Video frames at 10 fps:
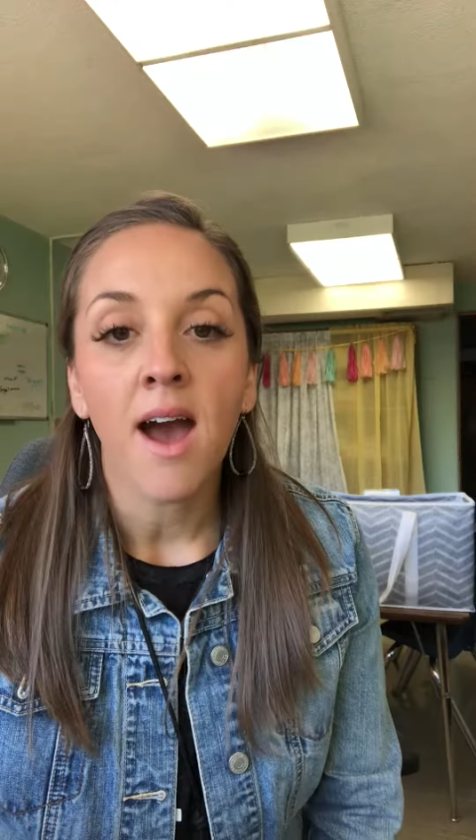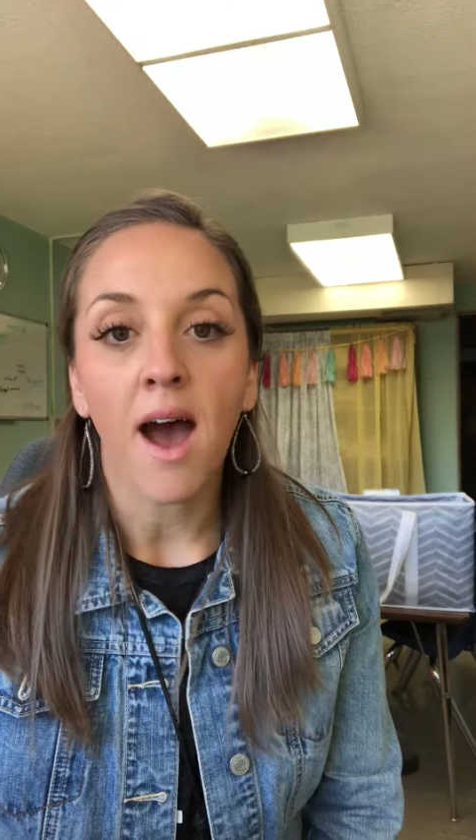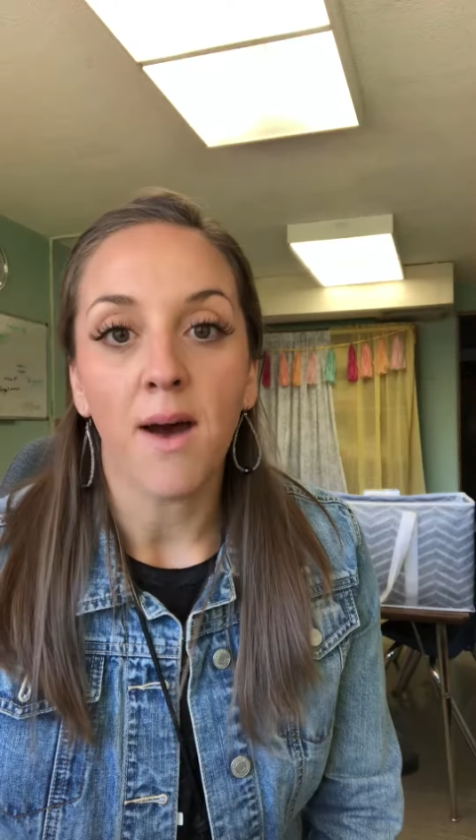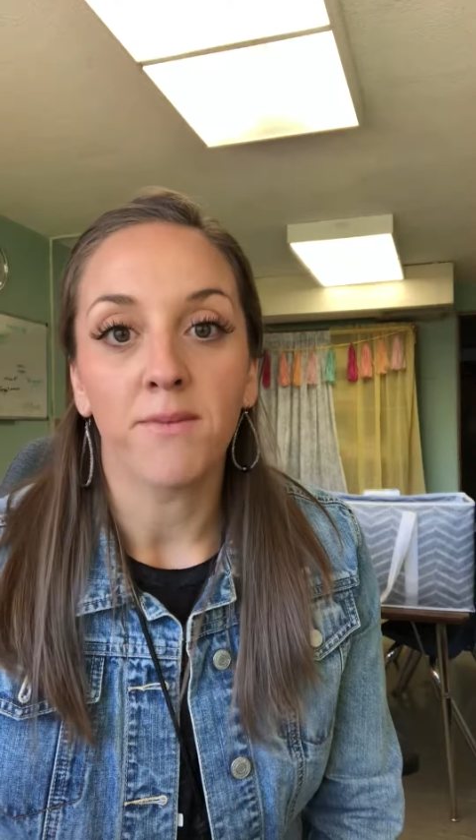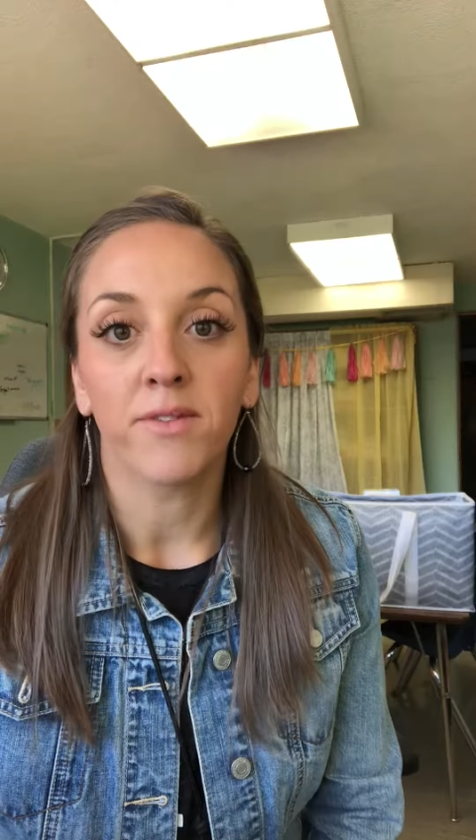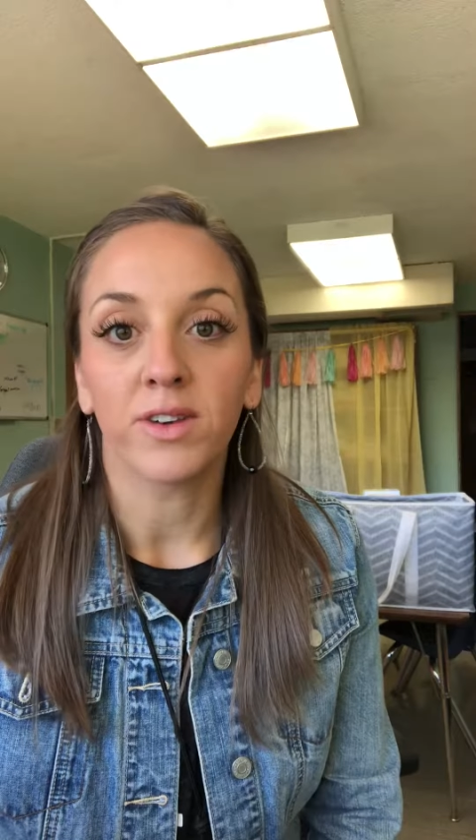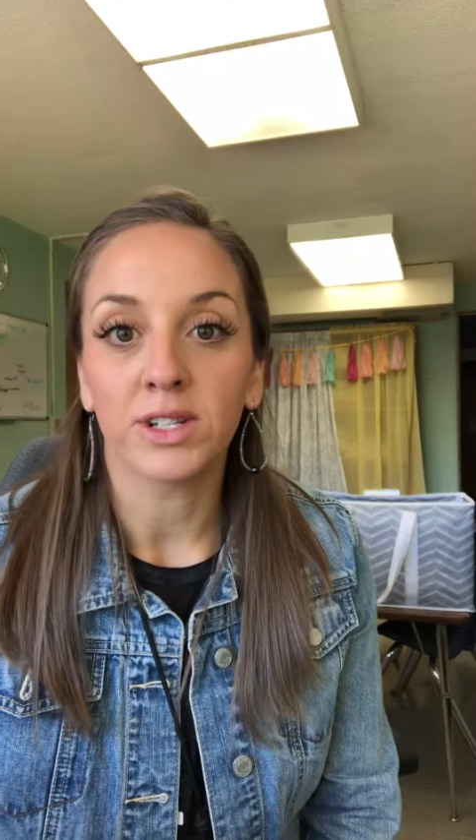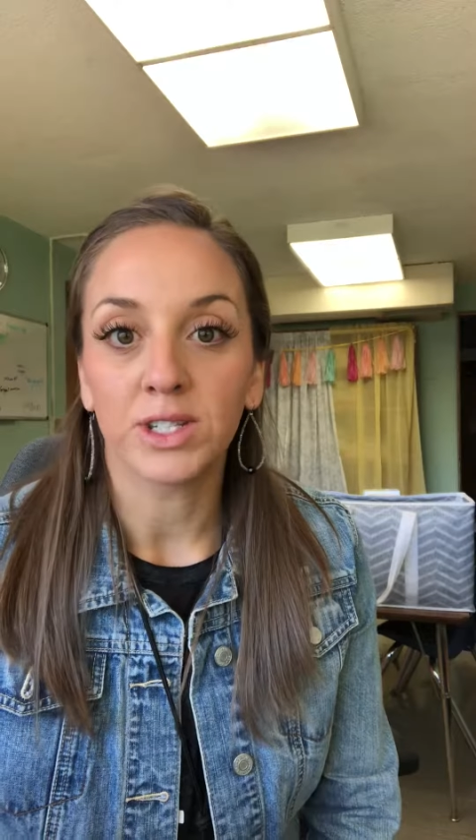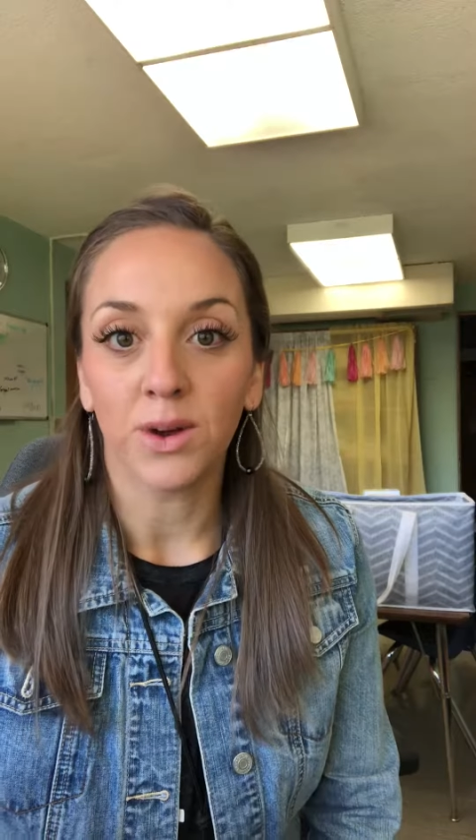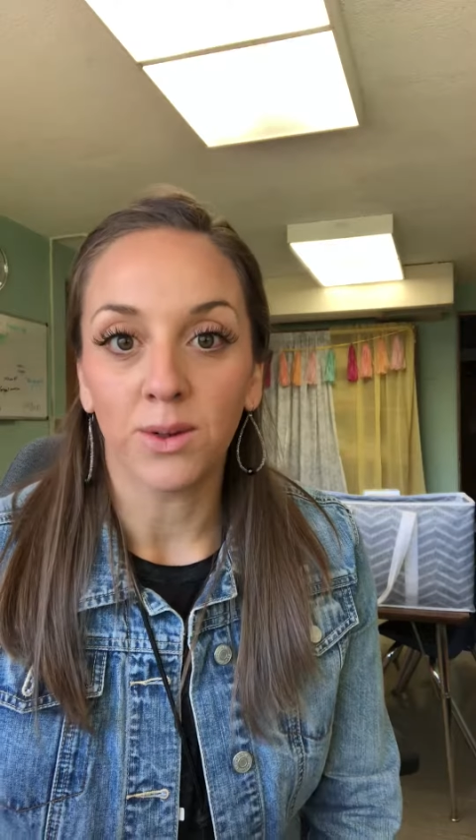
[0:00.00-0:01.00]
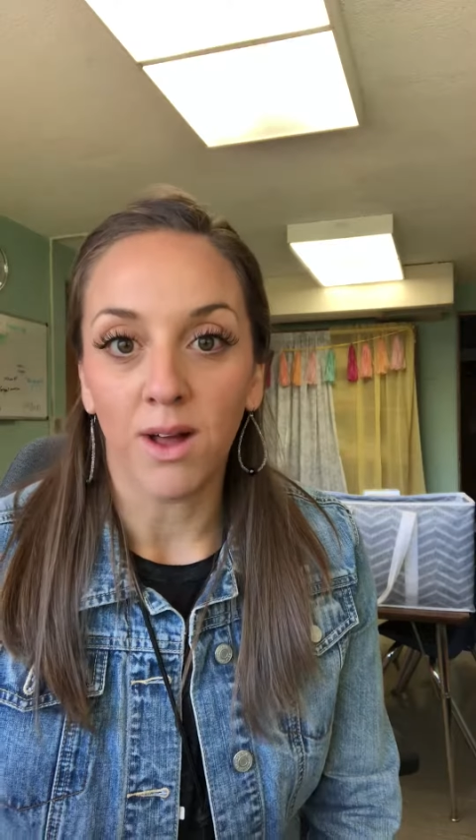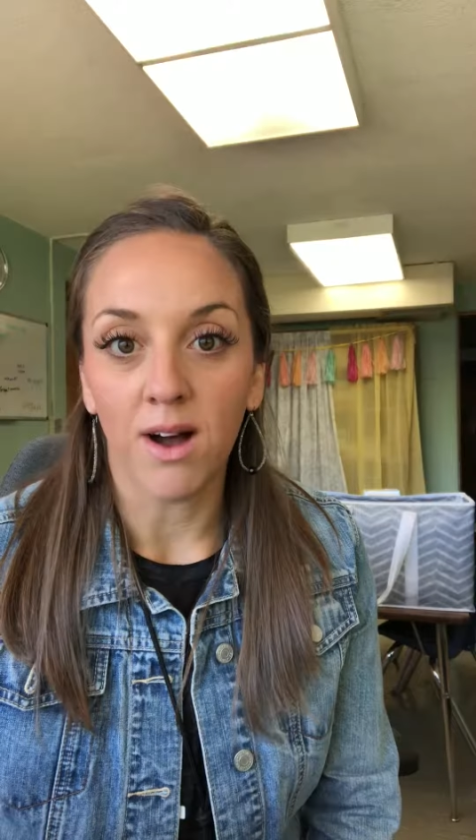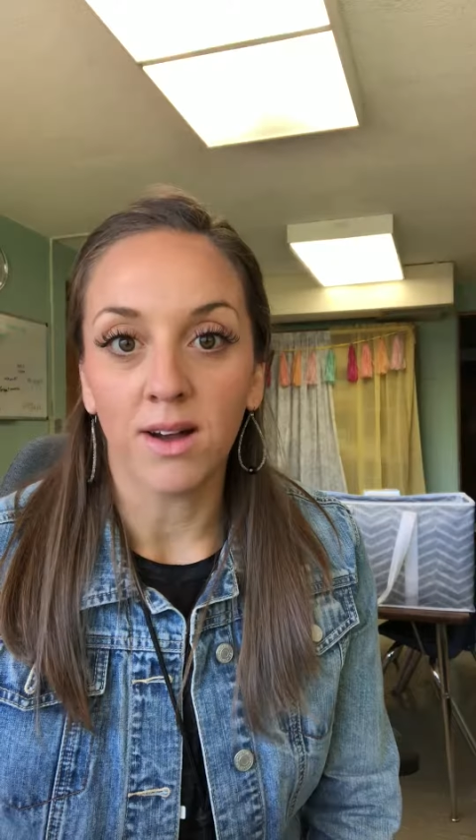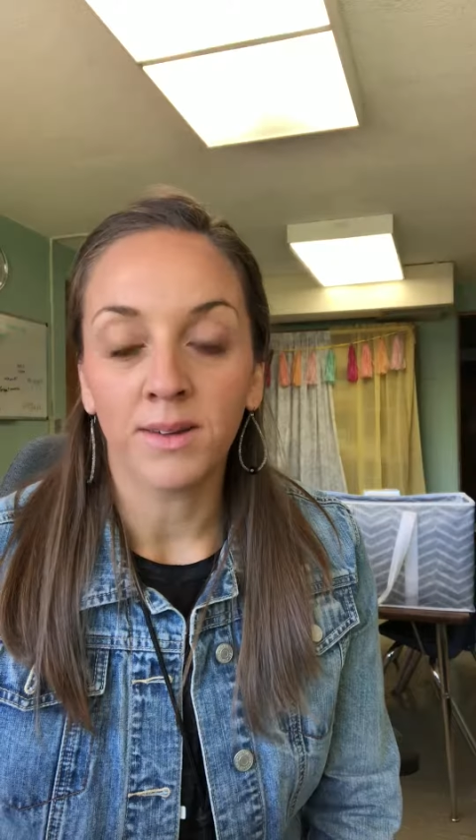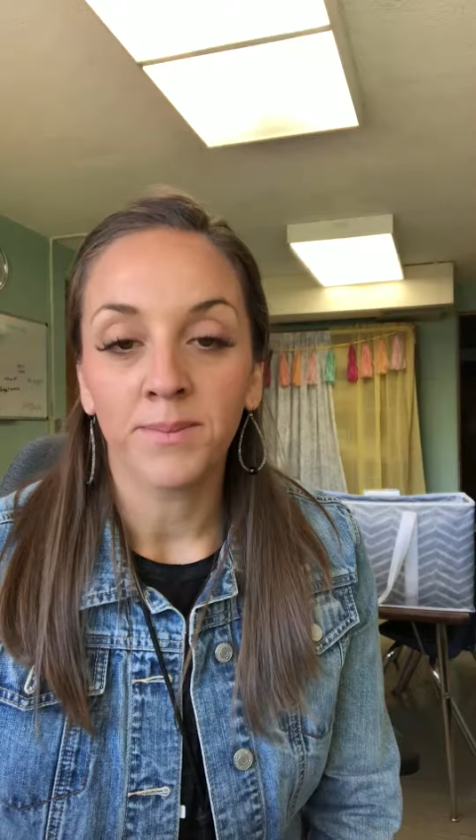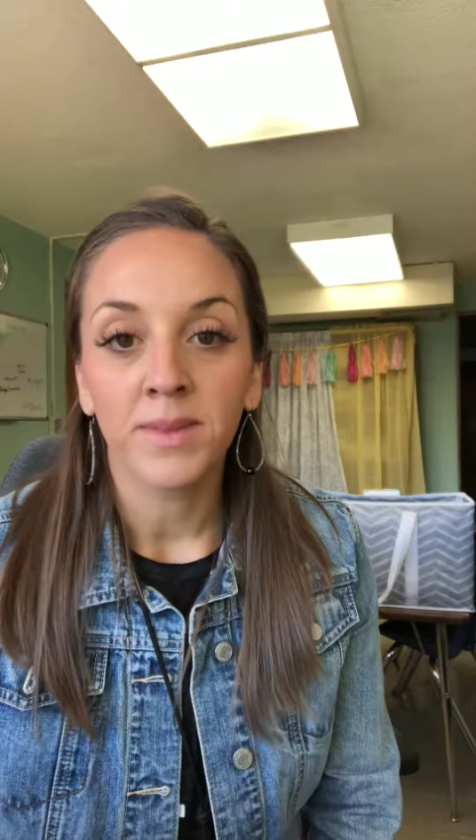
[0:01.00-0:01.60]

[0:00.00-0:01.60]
um, for so long.